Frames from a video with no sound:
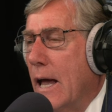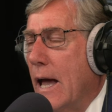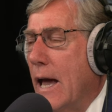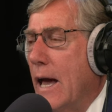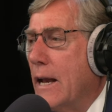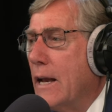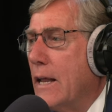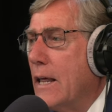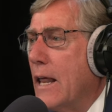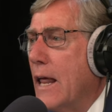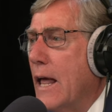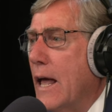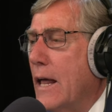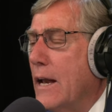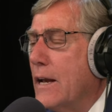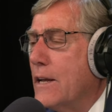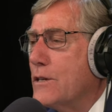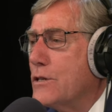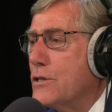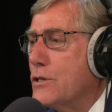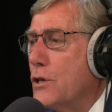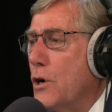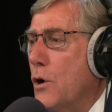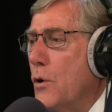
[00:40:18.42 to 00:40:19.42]
and, it, and
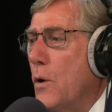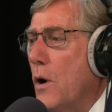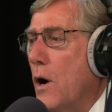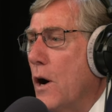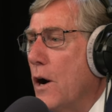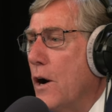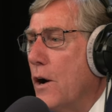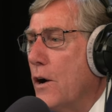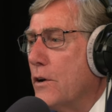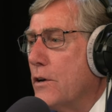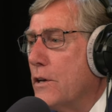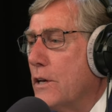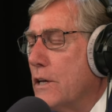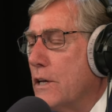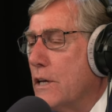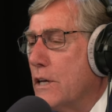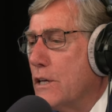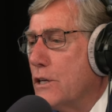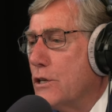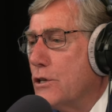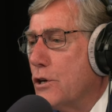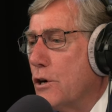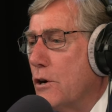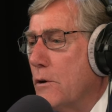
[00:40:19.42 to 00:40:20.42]
it's so hard to
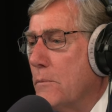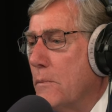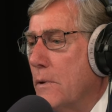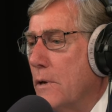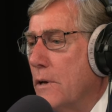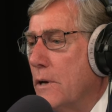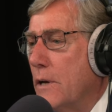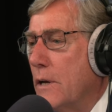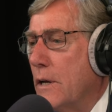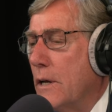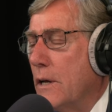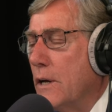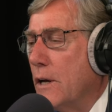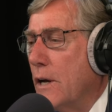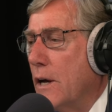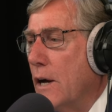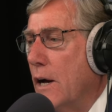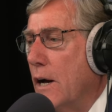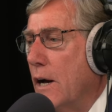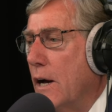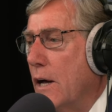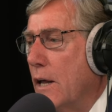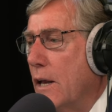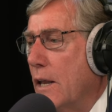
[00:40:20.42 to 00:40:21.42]
determine
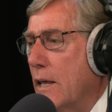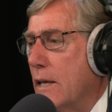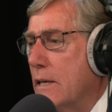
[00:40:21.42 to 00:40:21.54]
uh,